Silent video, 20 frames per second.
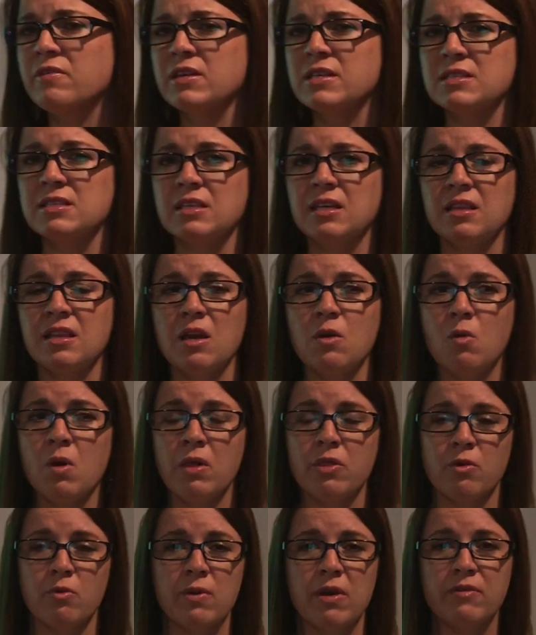obviously, they
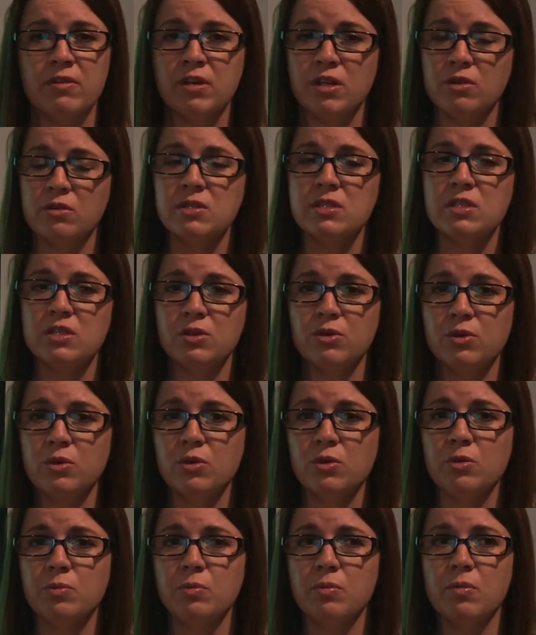want the revenues
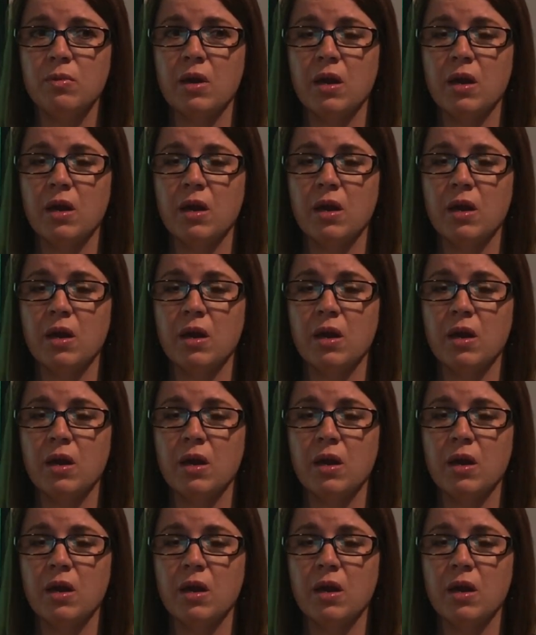to